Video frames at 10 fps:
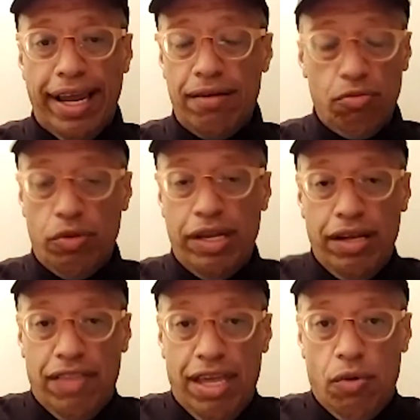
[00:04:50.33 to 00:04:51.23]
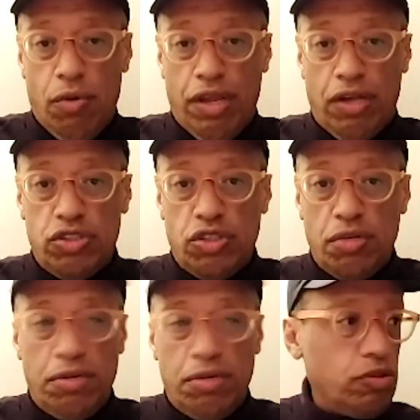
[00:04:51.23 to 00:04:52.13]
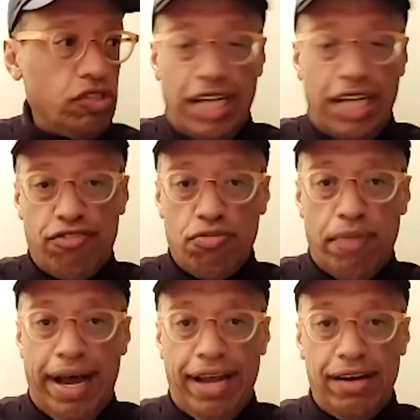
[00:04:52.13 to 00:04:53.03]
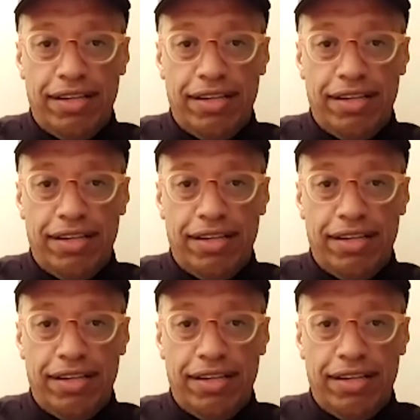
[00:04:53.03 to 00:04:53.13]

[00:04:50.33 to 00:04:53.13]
The consumers would just have to buy it.